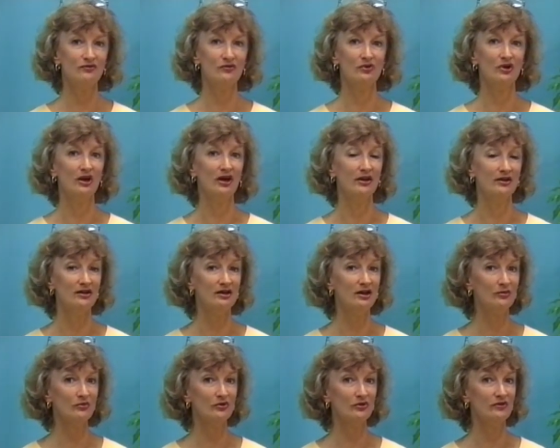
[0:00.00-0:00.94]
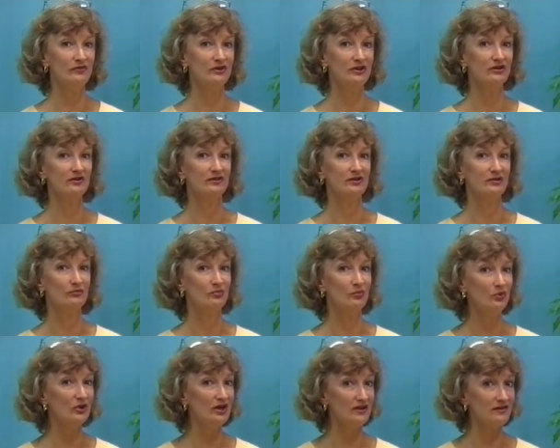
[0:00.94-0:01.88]
for a number of years, and
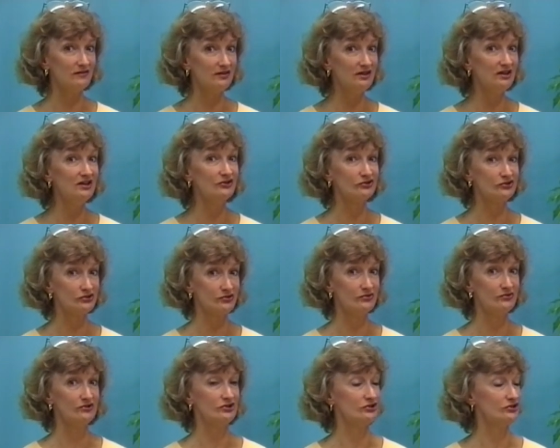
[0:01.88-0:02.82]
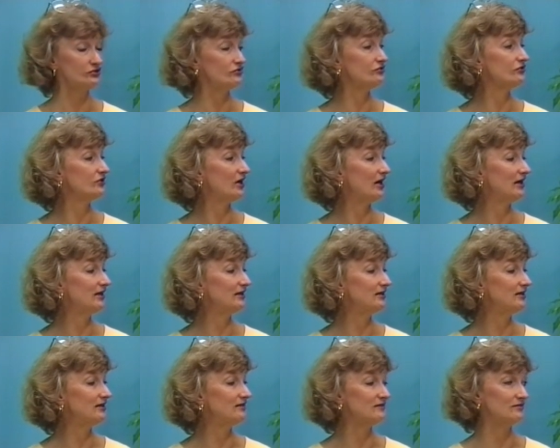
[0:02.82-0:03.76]
boy, is he in tune to junior high
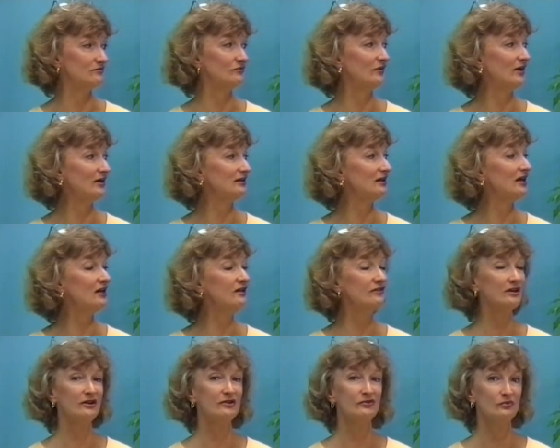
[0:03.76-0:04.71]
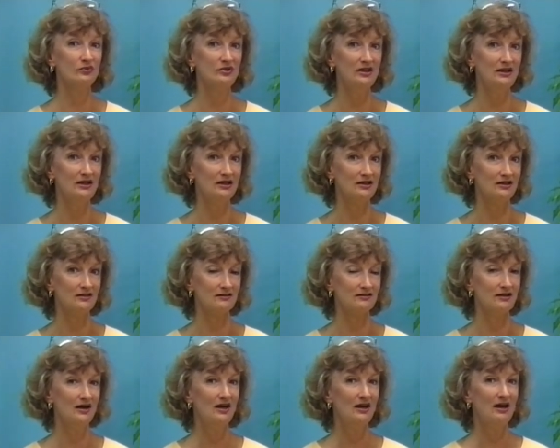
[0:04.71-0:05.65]
kids. In fact, as I was reading
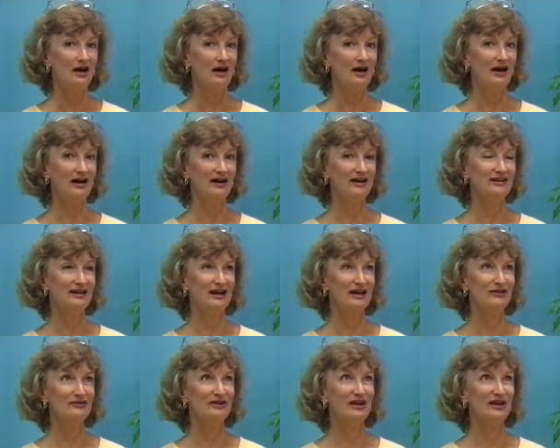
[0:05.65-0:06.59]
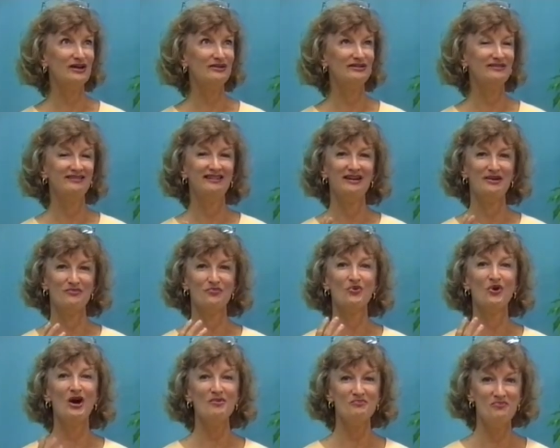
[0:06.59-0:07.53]
this, I, I, I, it
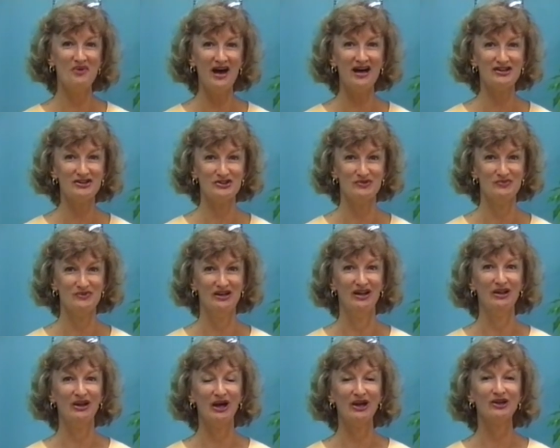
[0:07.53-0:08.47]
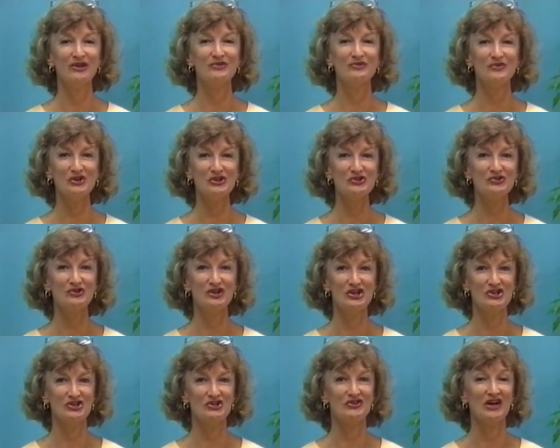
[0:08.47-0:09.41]
brought back to me a lot of the
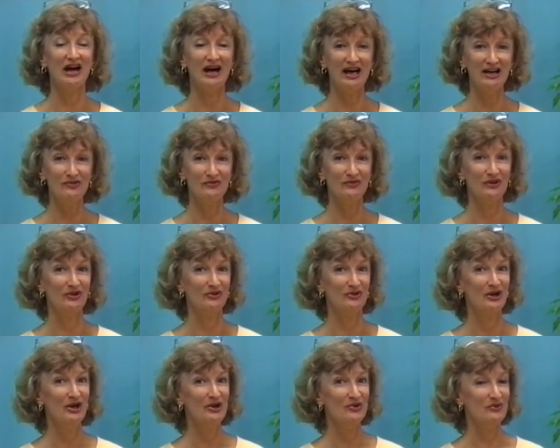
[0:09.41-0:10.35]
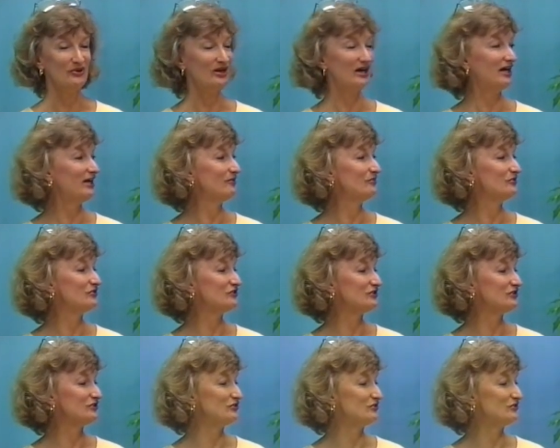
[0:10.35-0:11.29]
frustrations I felt when I was
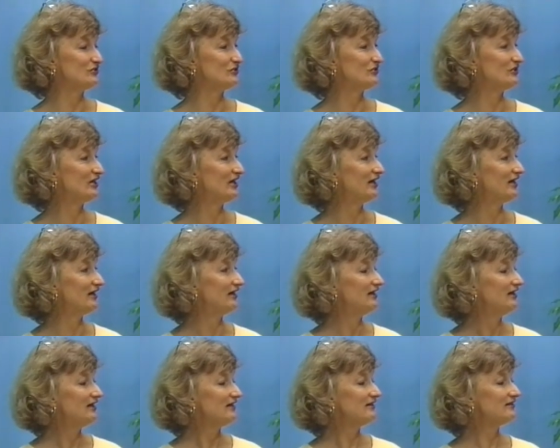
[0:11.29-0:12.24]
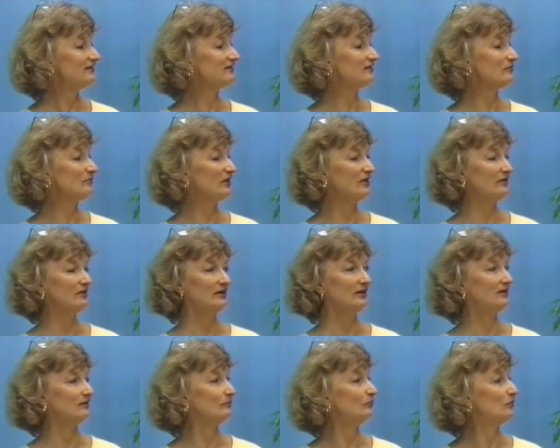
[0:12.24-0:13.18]
in junior high. This is about
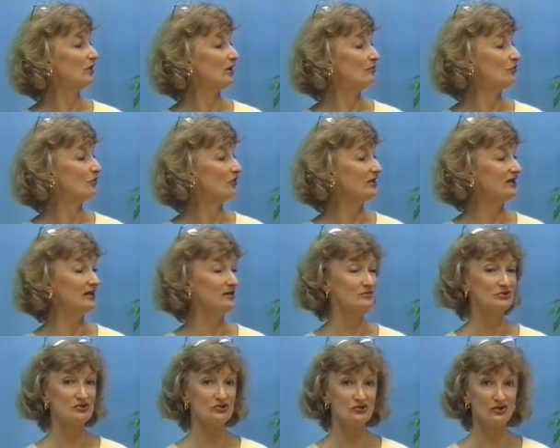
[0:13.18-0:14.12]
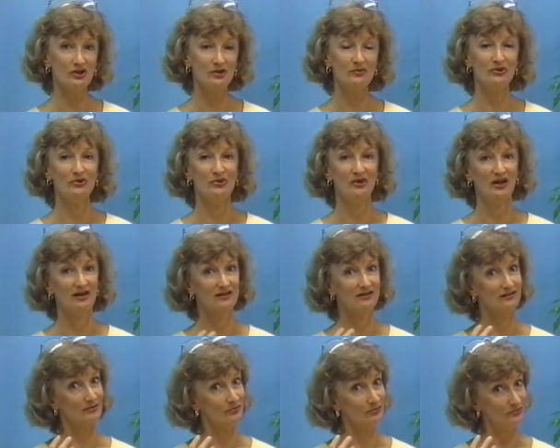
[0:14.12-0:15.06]
a, a boy named Stormy who has a